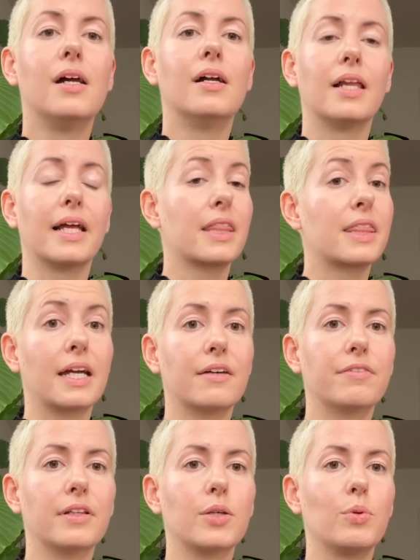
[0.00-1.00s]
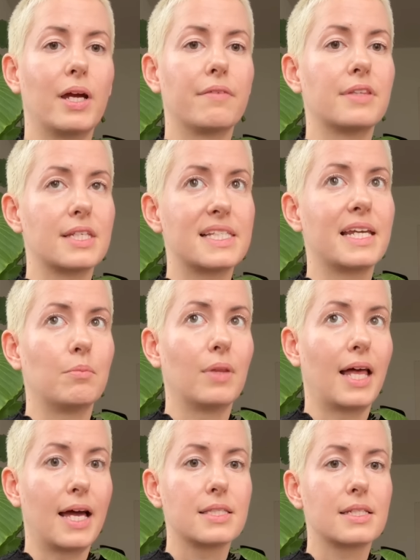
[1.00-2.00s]
Like, thankfully we have the same
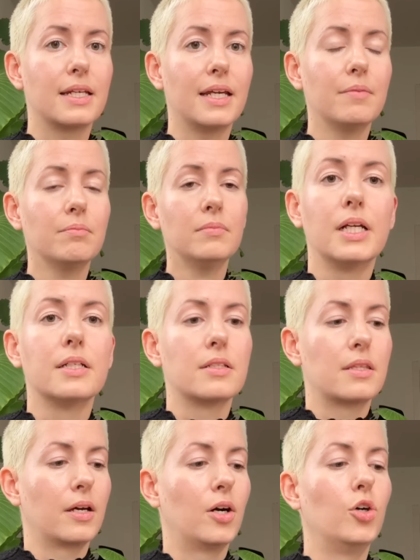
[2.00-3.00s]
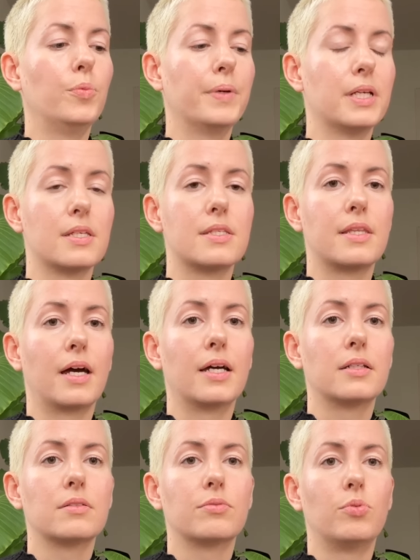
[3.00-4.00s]
last name, and the hope is
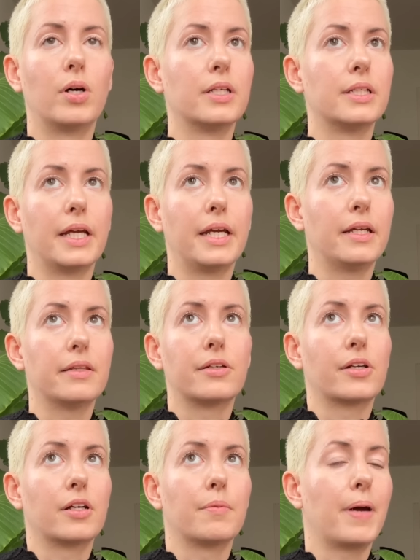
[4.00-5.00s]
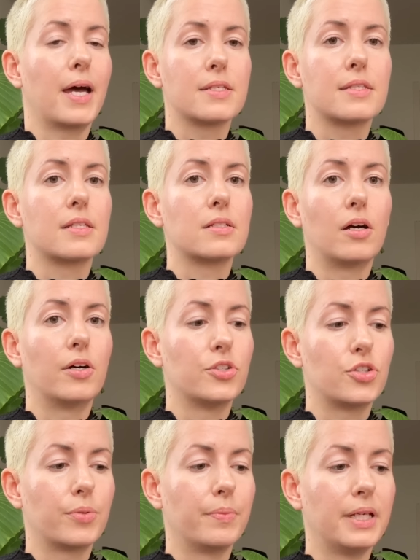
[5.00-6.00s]
that one day they're gonna pass this law in
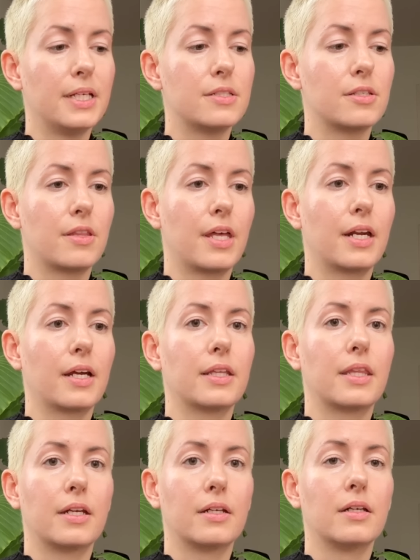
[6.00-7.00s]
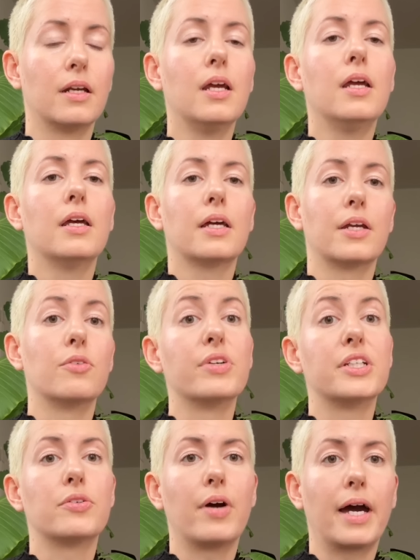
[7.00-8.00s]
Germany so that I then can
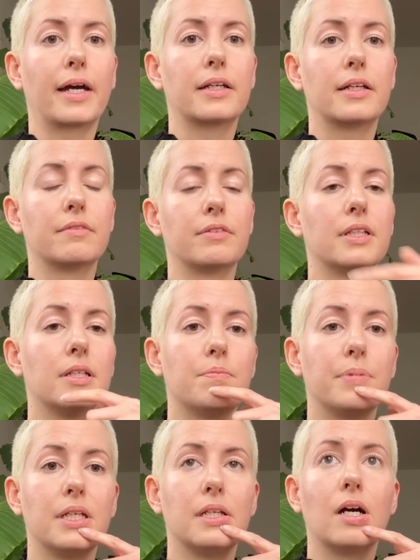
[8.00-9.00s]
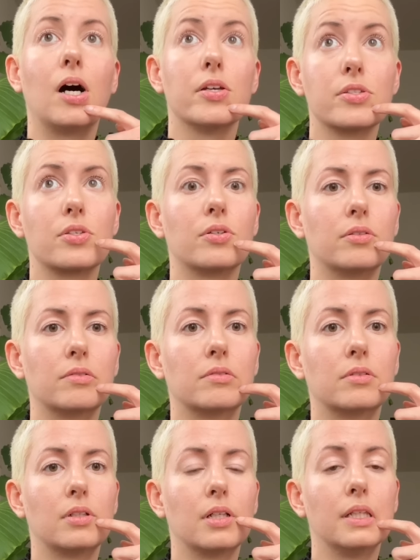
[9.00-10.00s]
retroactively be also
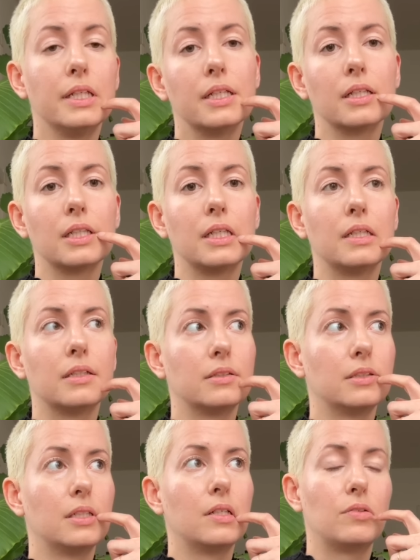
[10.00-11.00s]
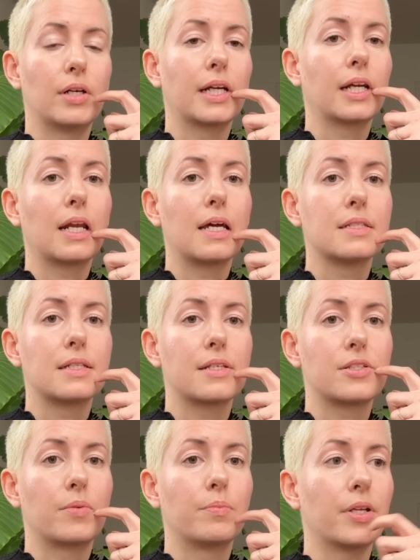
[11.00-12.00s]
legally recognized
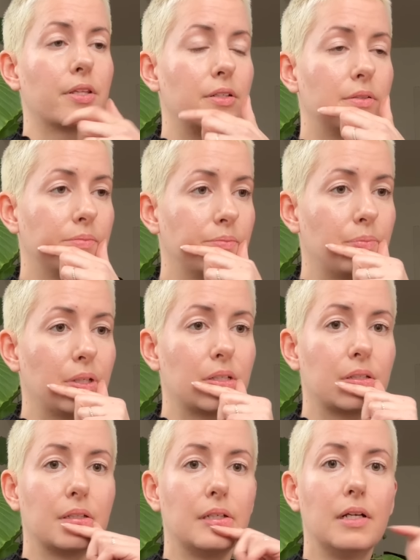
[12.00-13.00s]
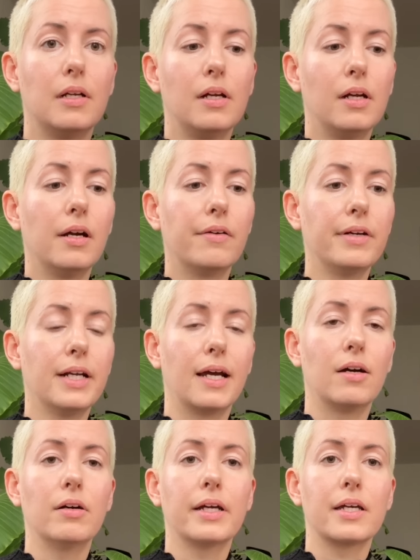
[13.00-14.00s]
as her mother. But for
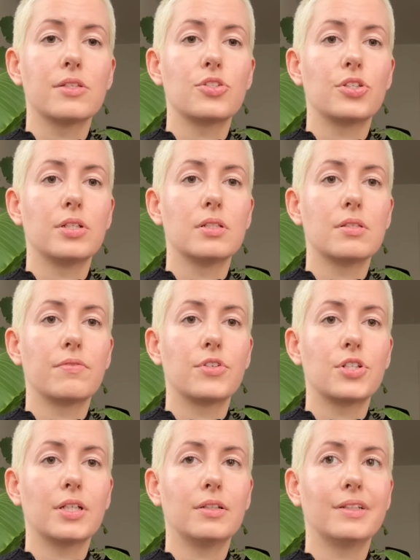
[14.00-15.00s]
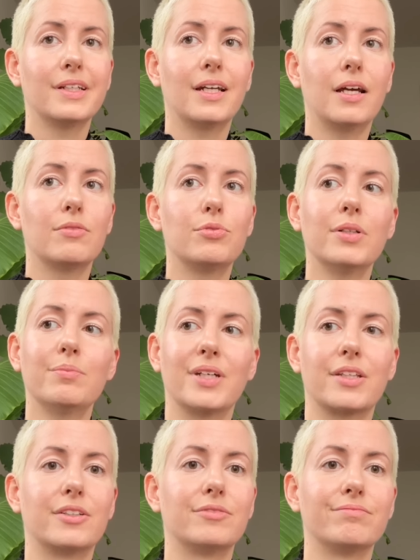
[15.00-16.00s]
now, I guess she's officially only gonna have one
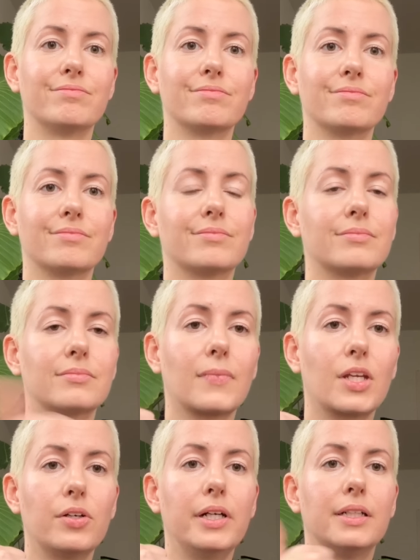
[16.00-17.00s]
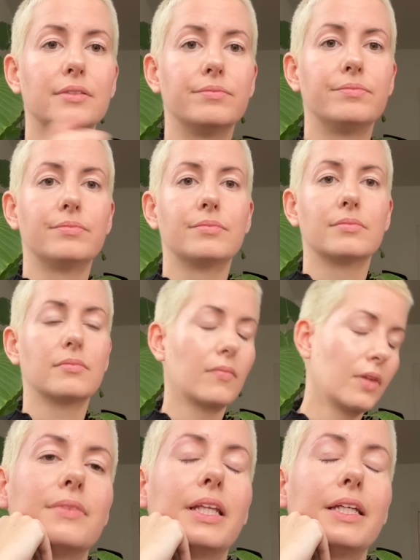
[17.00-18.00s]
mother. Great.
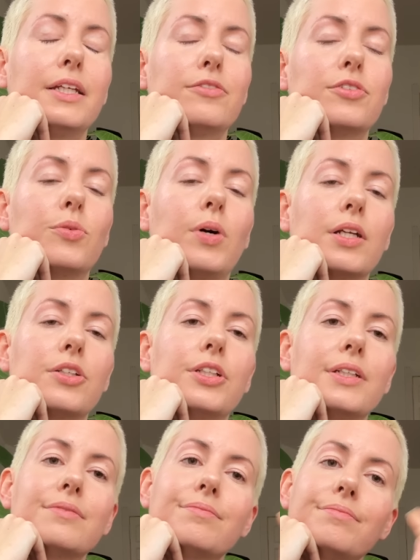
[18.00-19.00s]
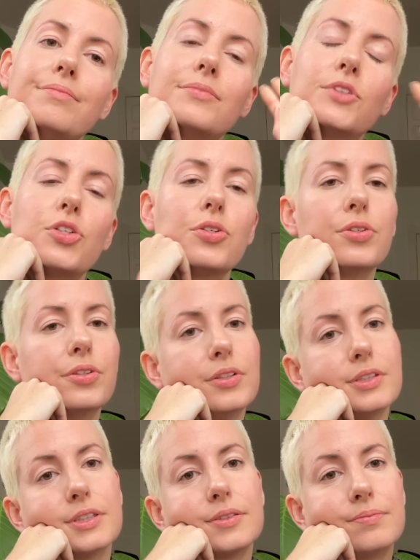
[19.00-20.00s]
Thank you for watching.
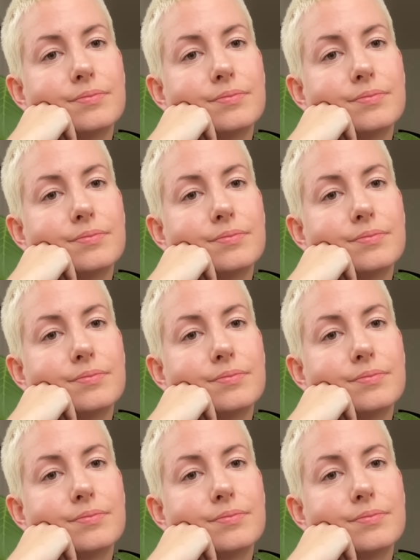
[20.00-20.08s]
Tschüss.